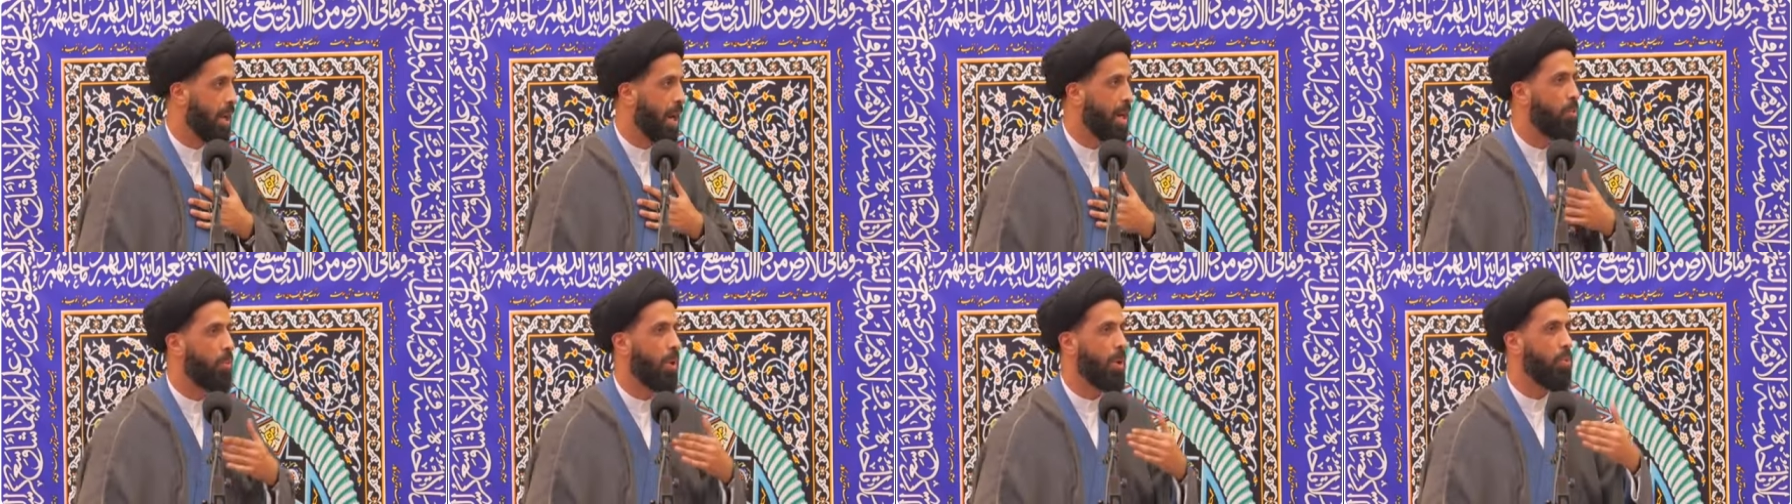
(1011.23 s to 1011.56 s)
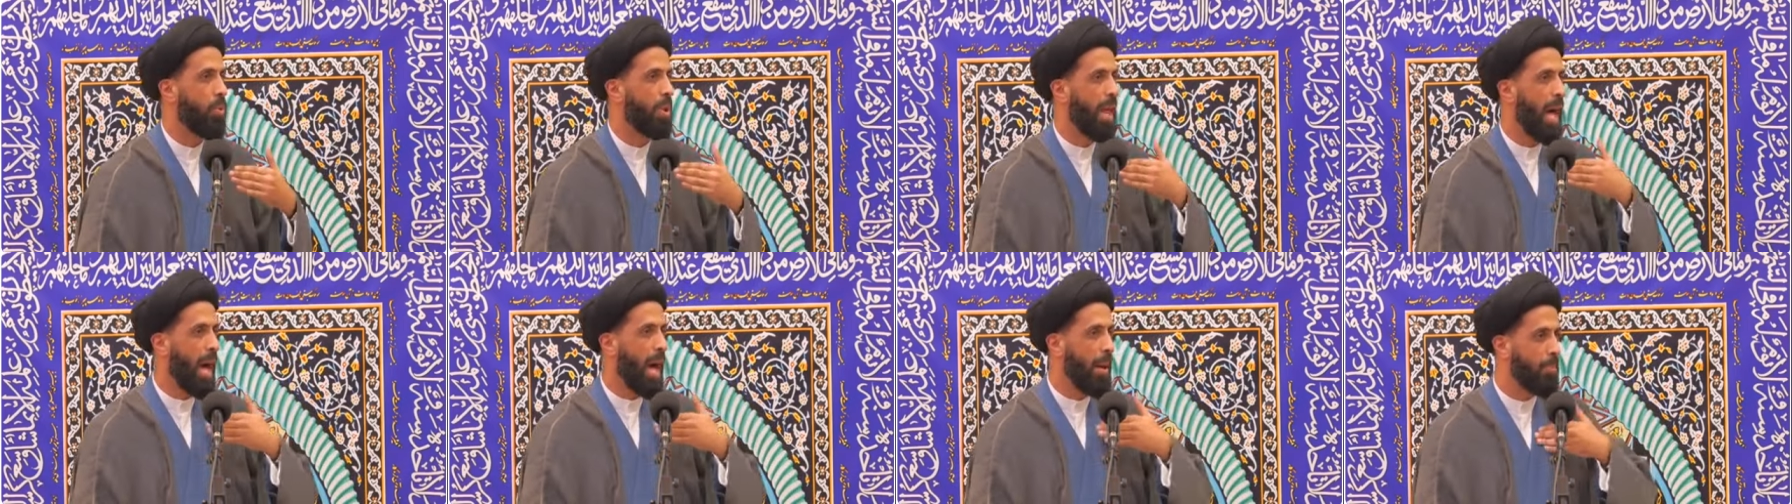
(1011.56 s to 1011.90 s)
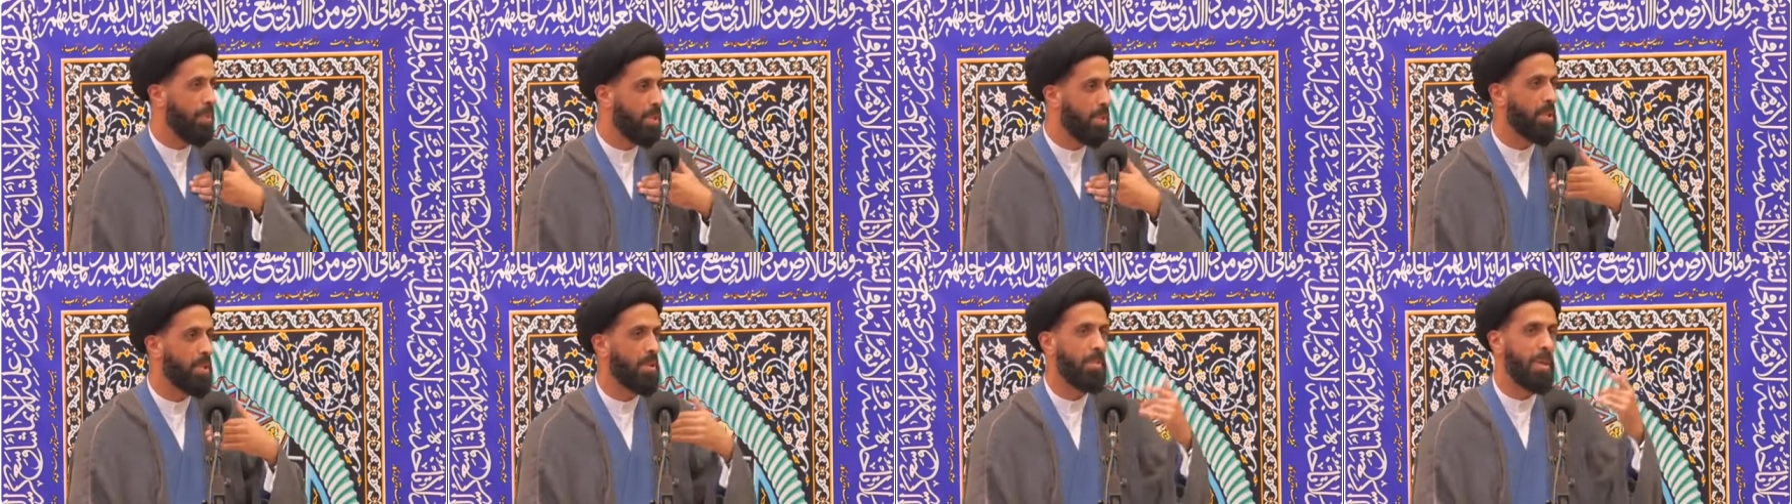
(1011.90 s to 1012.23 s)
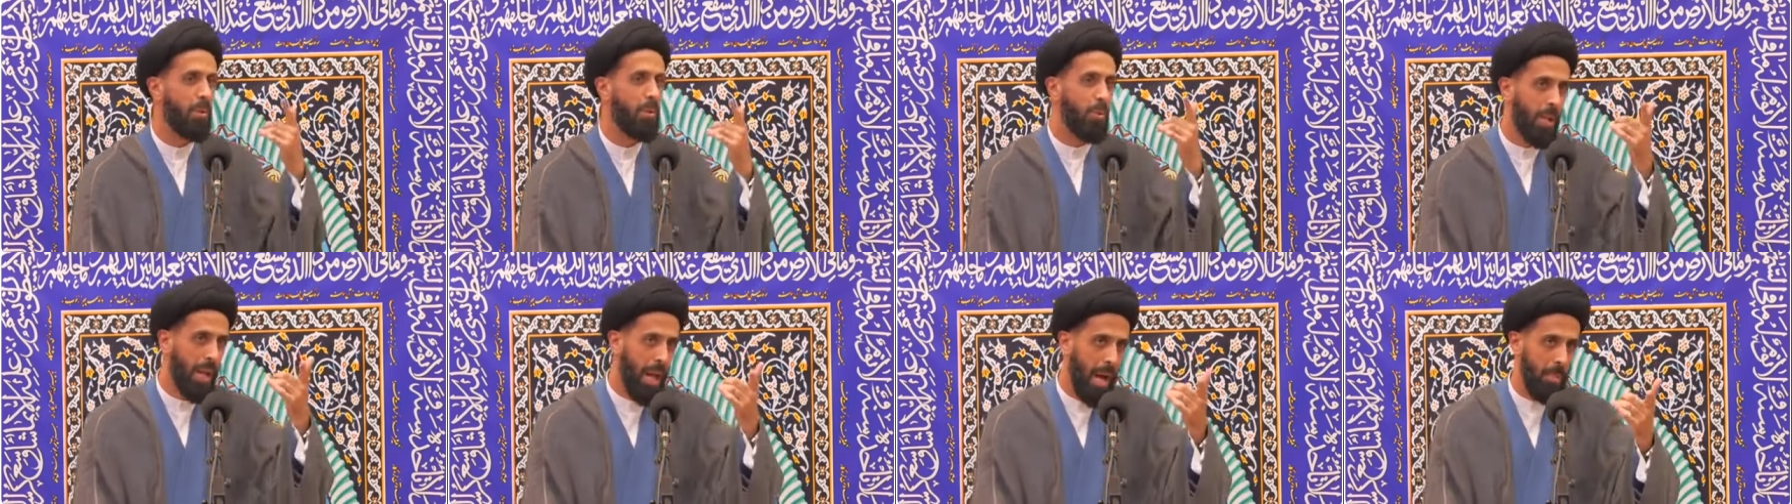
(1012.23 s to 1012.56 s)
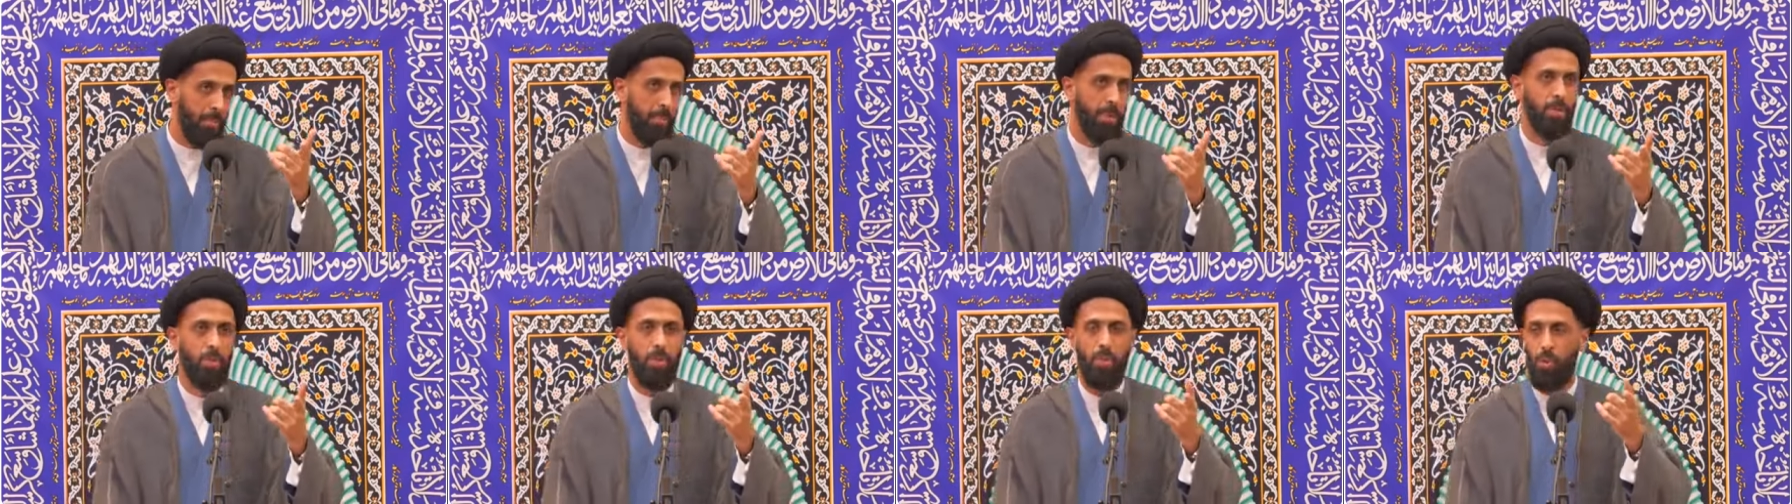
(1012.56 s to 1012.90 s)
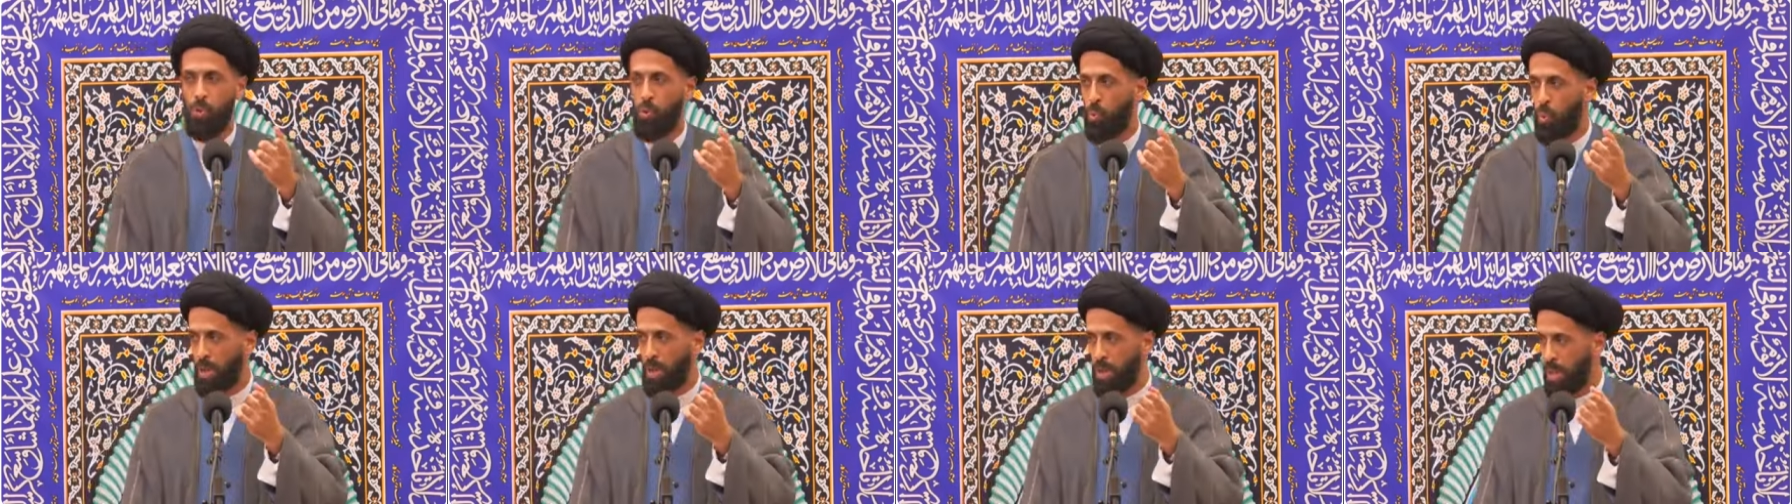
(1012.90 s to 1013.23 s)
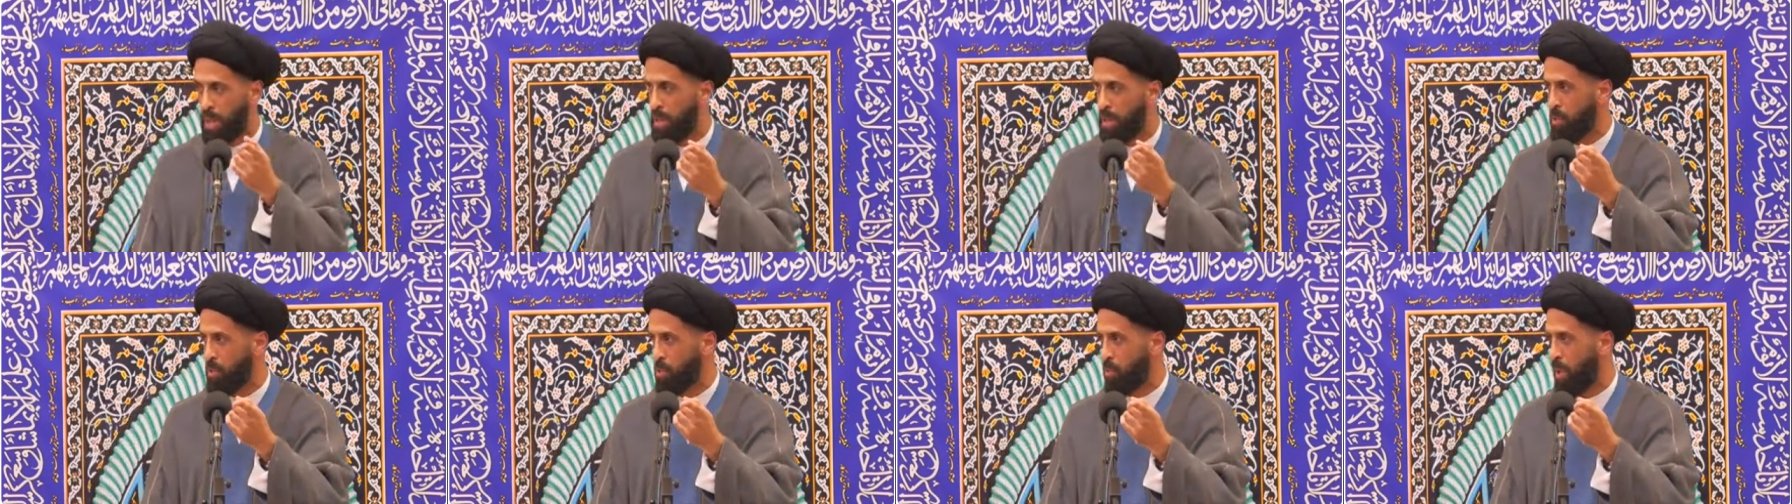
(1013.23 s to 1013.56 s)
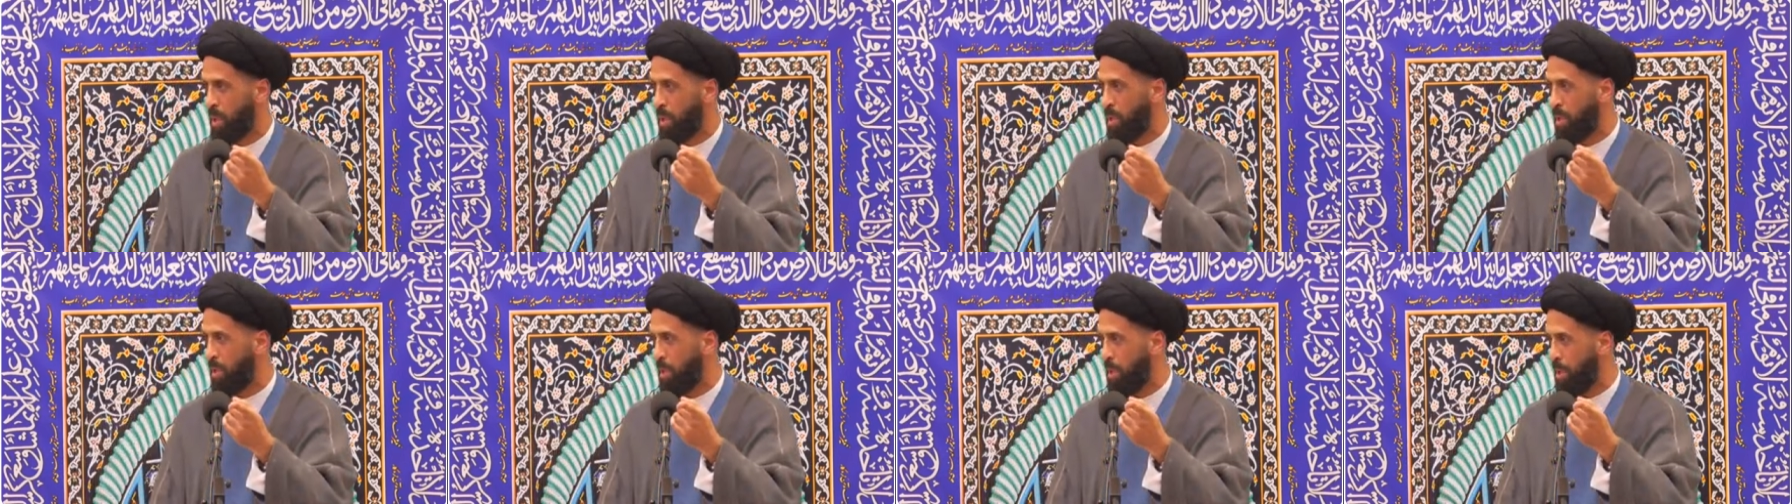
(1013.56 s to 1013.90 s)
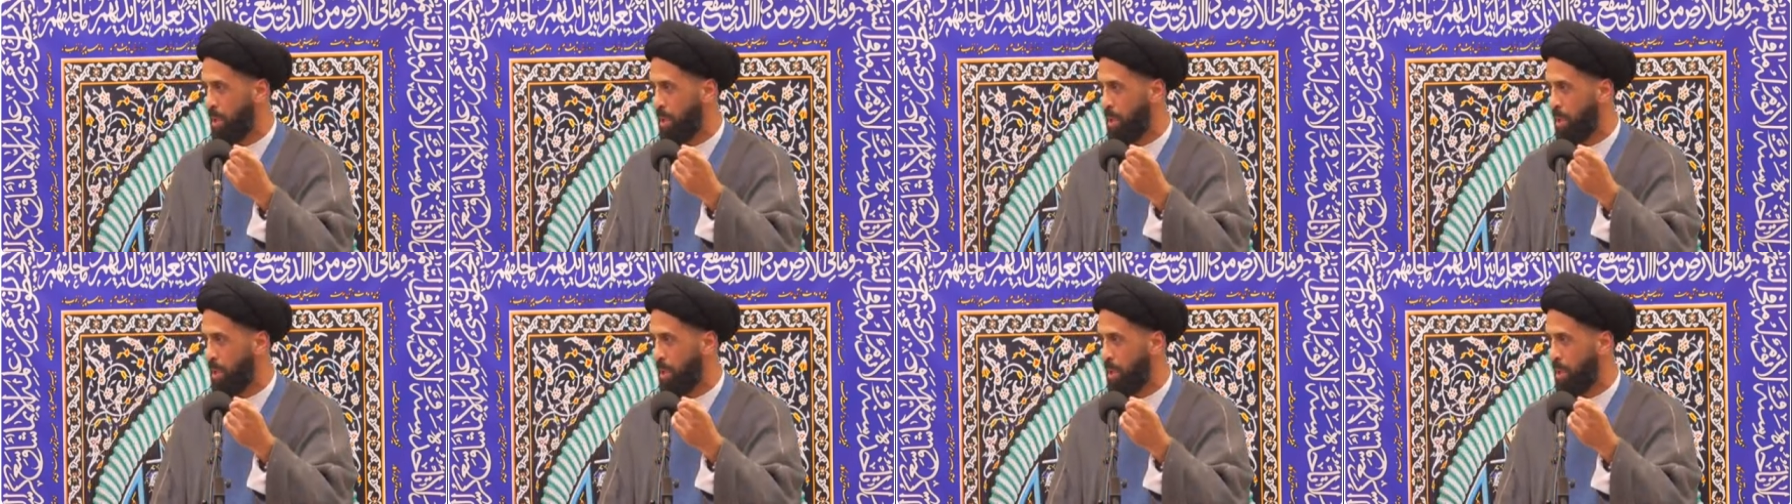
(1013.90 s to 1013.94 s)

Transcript: And what will happen to me will happen to you one day as well.